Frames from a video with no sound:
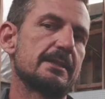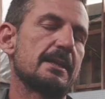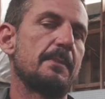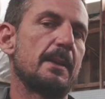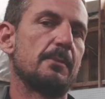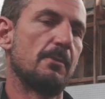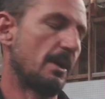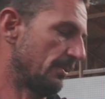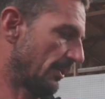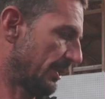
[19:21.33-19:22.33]
Some people
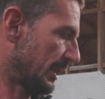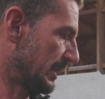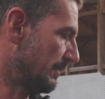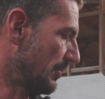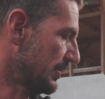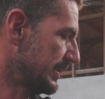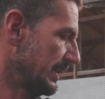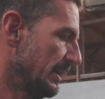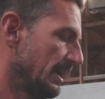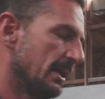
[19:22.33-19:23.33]
might put thickened
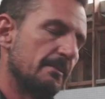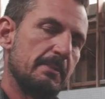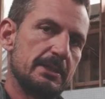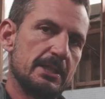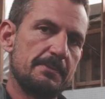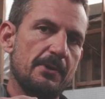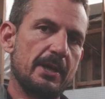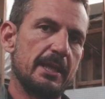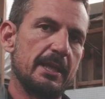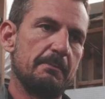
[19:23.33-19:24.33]
epoxy, but
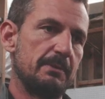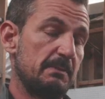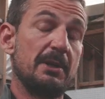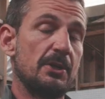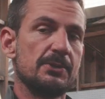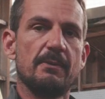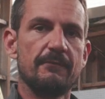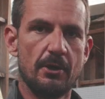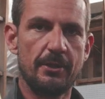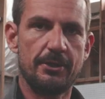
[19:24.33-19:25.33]
because we've
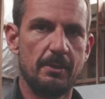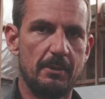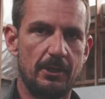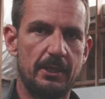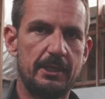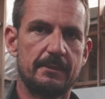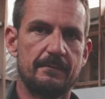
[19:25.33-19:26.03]
got Thermolite,